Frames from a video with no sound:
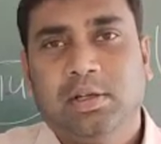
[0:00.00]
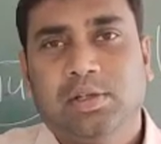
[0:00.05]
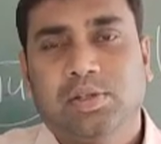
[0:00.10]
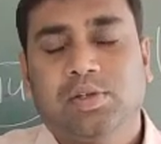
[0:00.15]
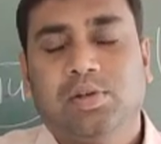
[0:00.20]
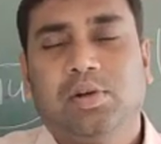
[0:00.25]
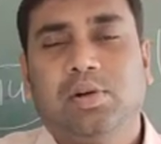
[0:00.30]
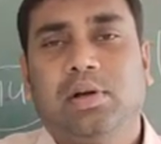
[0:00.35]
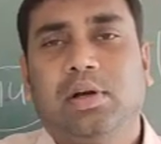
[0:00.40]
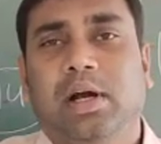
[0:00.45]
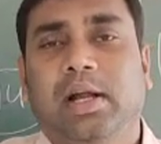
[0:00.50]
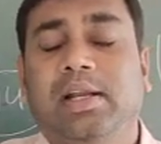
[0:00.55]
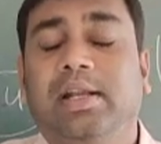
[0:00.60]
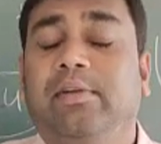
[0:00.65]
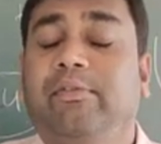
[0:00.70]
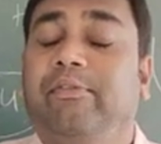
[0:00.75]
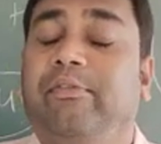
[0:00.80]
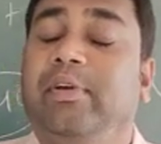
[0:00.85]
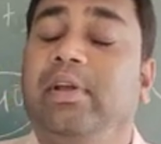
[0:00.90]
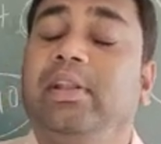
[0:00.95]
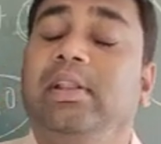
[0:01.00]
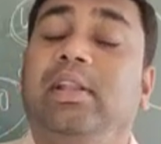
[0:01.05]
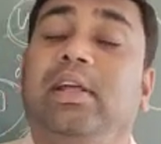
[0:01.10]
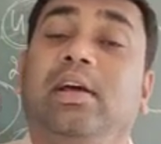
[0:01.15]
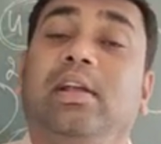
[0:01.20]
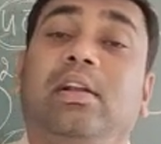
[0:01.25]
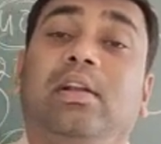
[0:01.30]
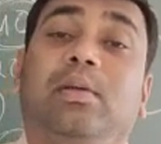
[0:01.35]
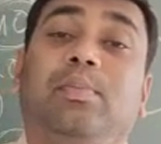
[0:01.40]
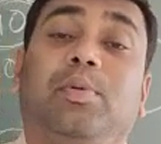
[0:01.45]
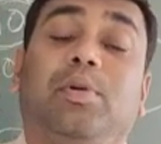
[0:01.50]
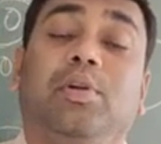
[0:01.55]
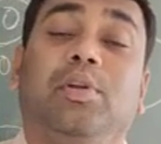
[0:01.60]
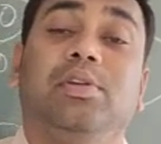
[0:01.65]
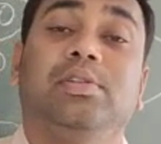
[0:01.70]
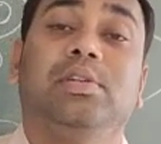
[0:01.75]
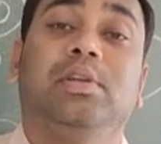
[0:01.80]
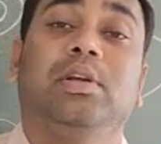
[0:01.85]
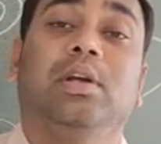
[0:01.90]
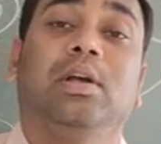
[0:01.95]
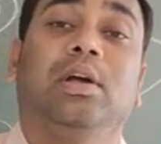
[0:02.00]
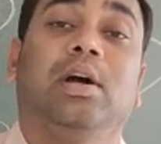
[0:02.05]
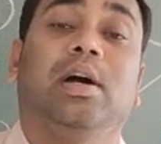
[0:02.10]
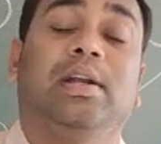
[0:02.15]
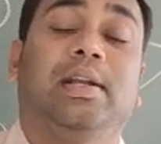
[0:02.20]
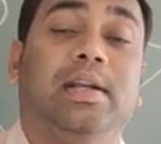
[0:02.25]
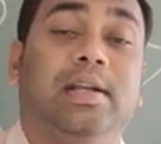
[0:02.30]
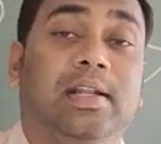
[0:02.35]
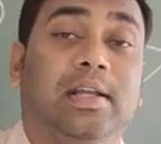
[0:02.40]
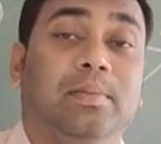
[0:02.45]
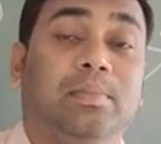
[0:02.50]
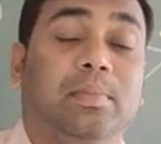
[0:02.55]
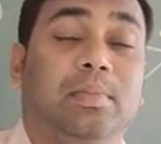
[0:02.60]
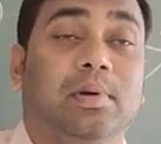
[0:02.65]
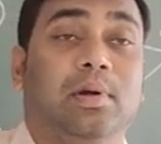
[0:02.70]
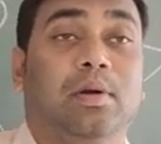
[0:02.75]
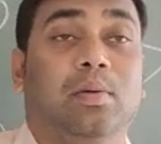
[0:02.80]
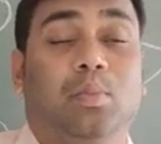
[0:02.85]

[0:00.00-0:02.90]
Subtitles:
So when they are producing at a time